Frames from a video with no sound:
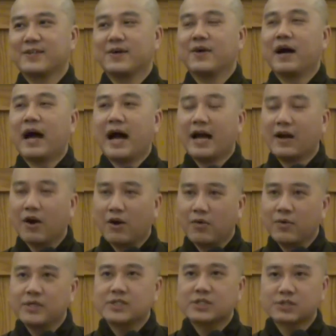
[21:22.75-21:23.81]
So I
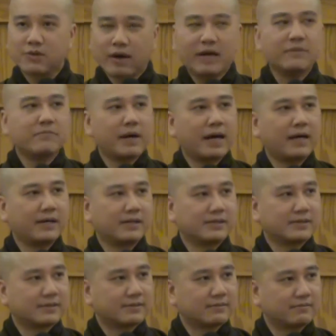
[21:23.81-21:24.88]
always try my
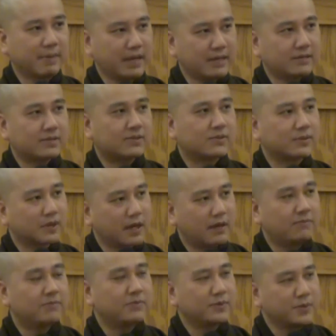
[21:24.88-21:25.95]
best to
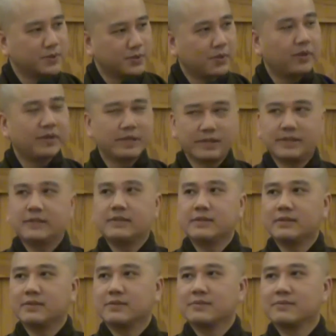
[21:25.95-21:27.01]
come to join the
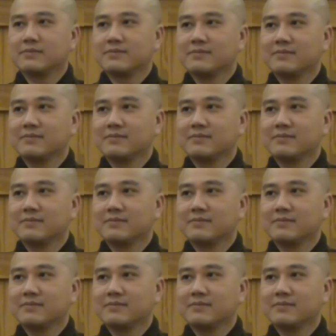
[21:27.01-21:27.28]
dinner.